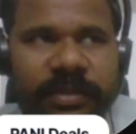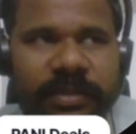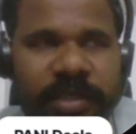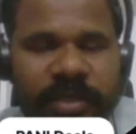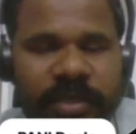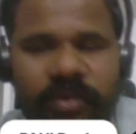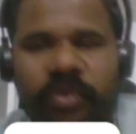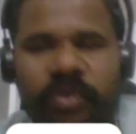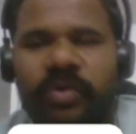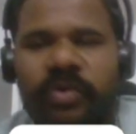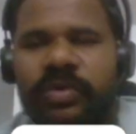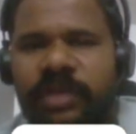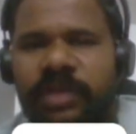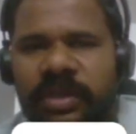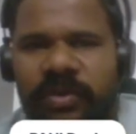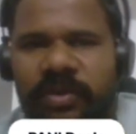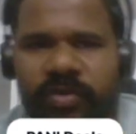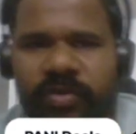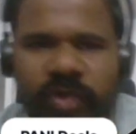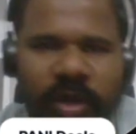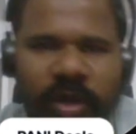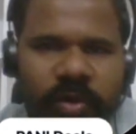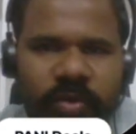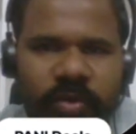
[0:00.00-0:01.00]
include the
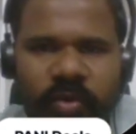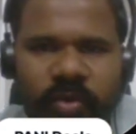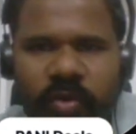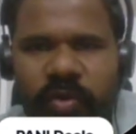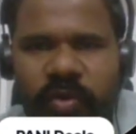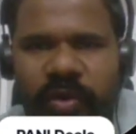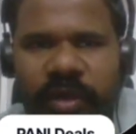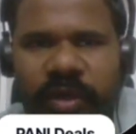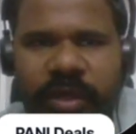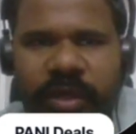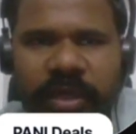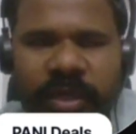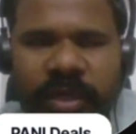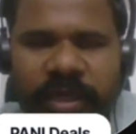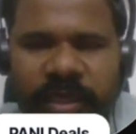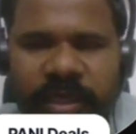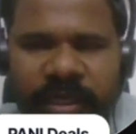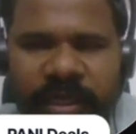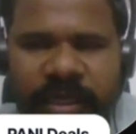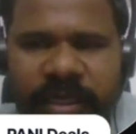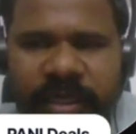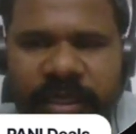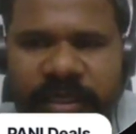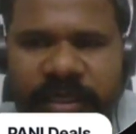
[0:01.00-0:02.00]
QR code
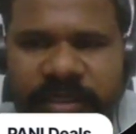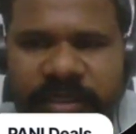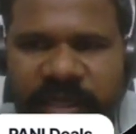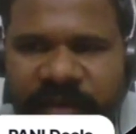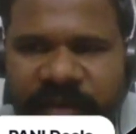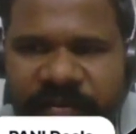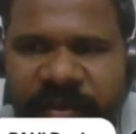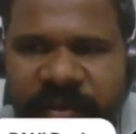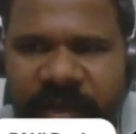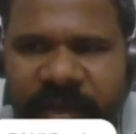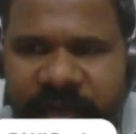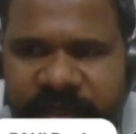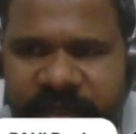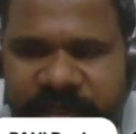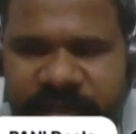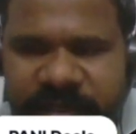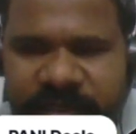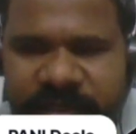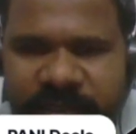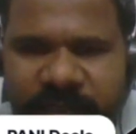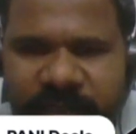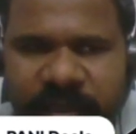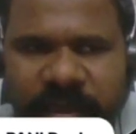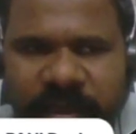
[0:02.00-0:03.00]
in
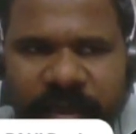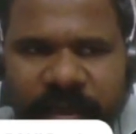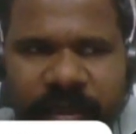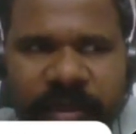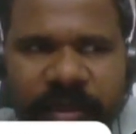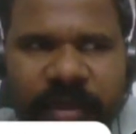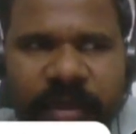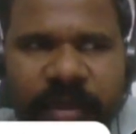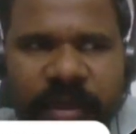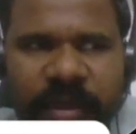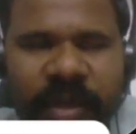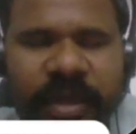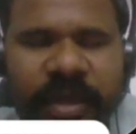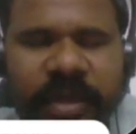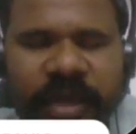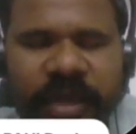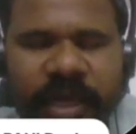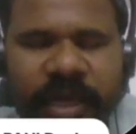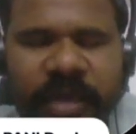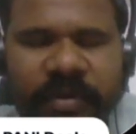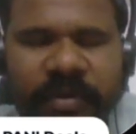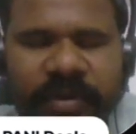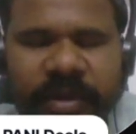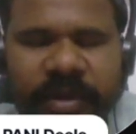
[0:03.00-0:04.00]
certificates,
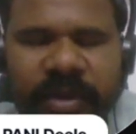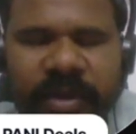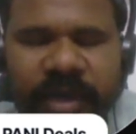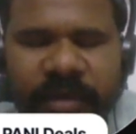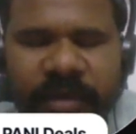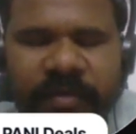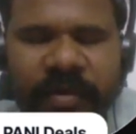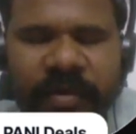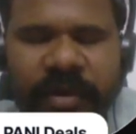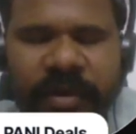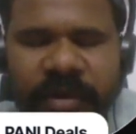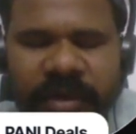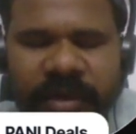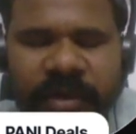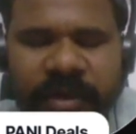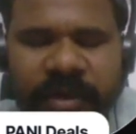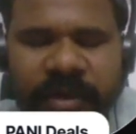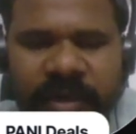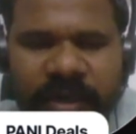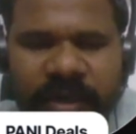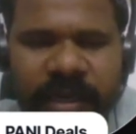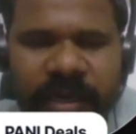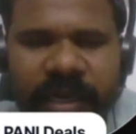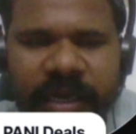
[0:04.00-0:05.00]
and I have
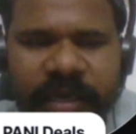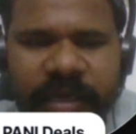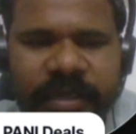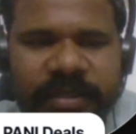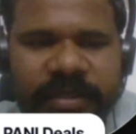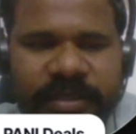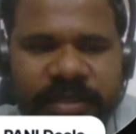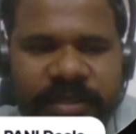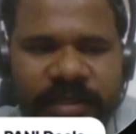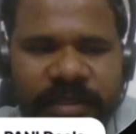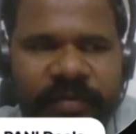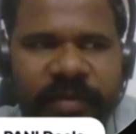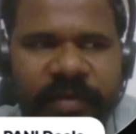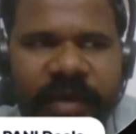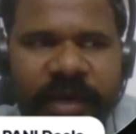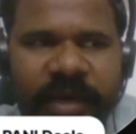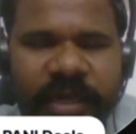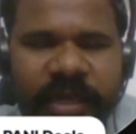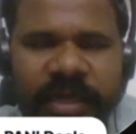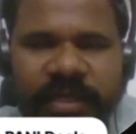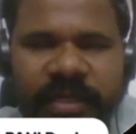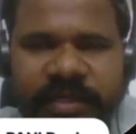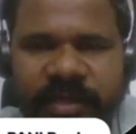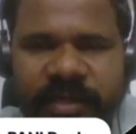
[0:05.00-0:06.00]
tried
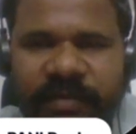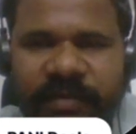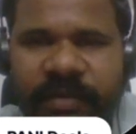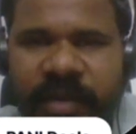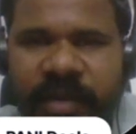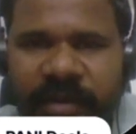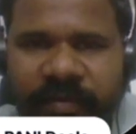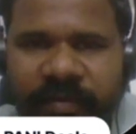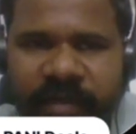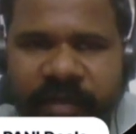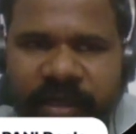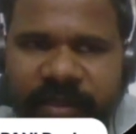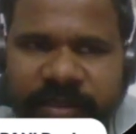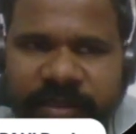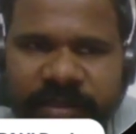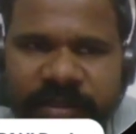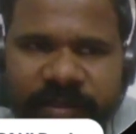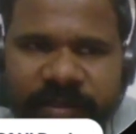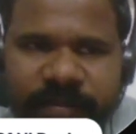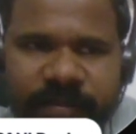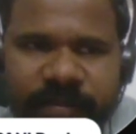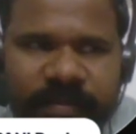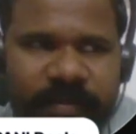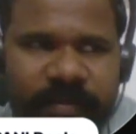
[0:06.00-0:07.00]
several
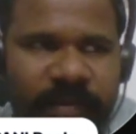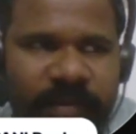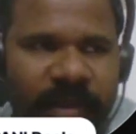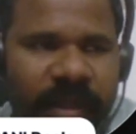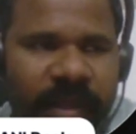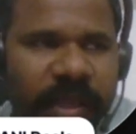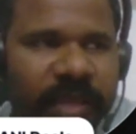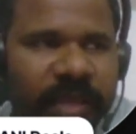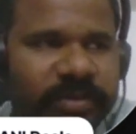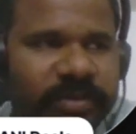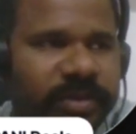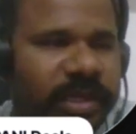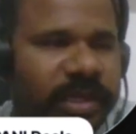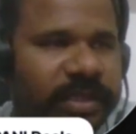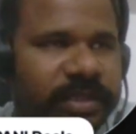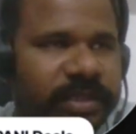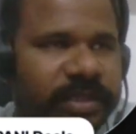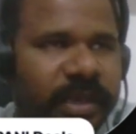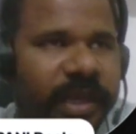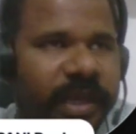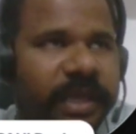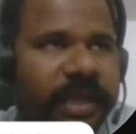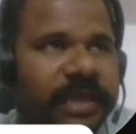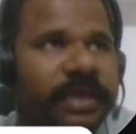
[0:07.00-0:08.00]
ways. As you
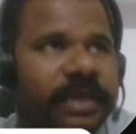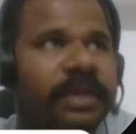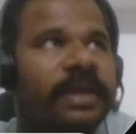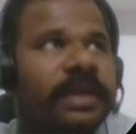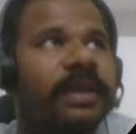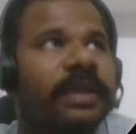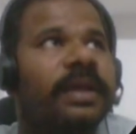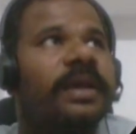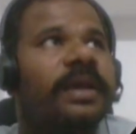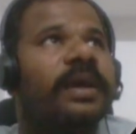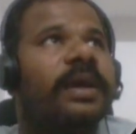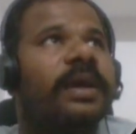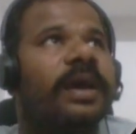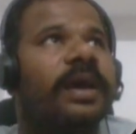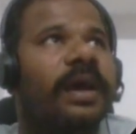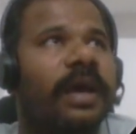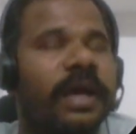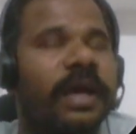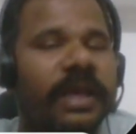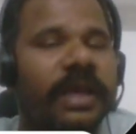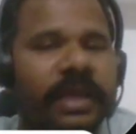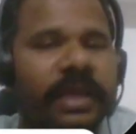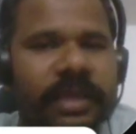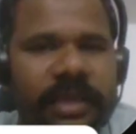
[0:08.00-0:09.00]
guess, like
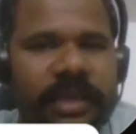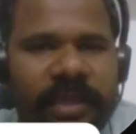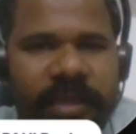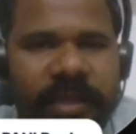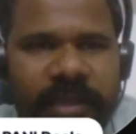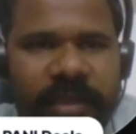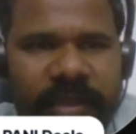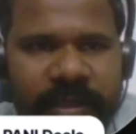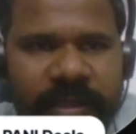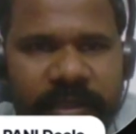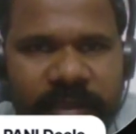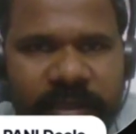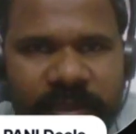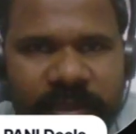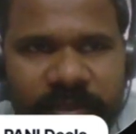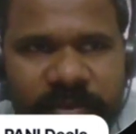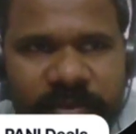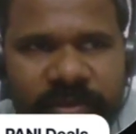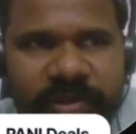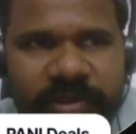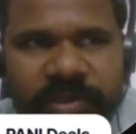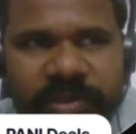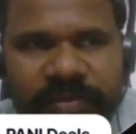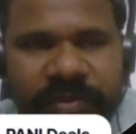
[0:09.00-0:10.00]
I
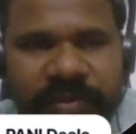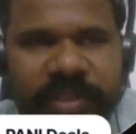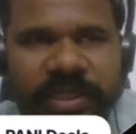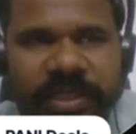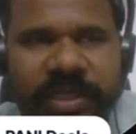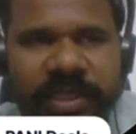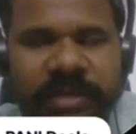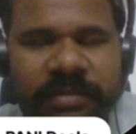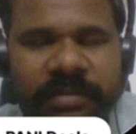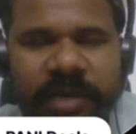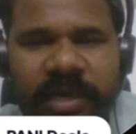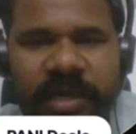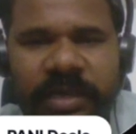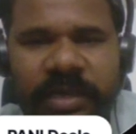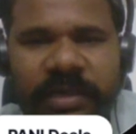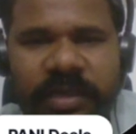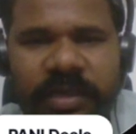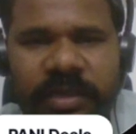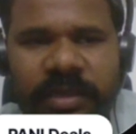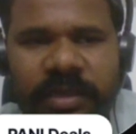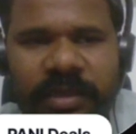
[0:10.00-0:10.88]
used Switchy, but